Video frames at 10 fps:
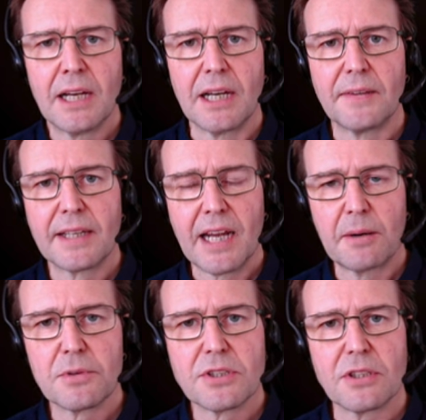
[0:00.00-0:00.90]
Uh, the
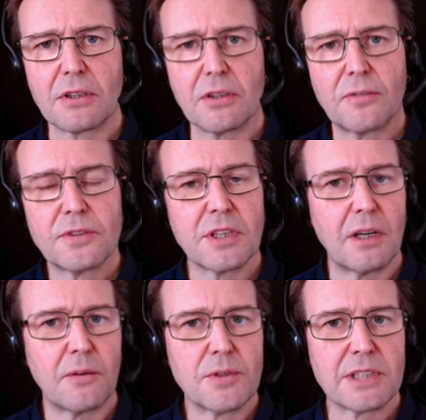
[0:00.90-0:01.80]
cameras are ob
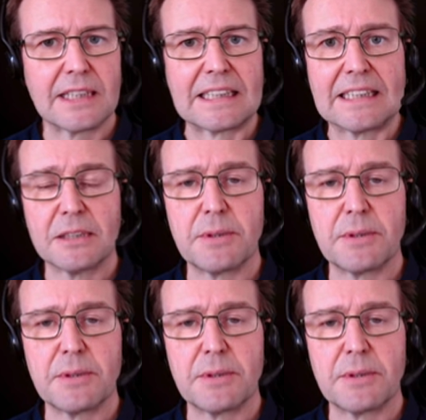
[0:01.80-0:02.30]
obviously a little